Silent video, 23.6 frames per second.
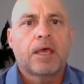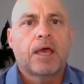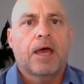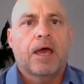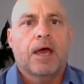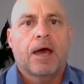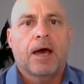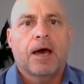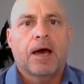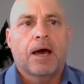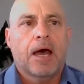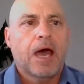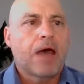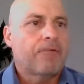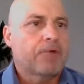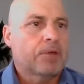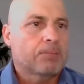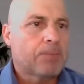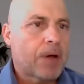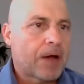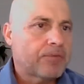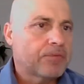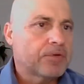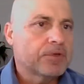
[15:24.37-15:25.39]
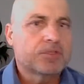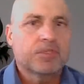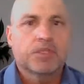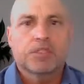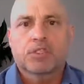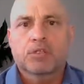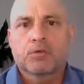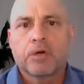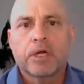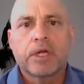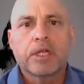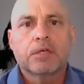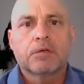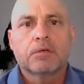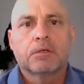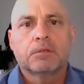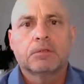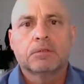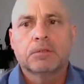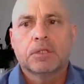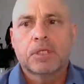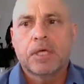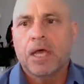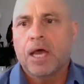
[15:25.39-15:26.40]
Having buffers is critical.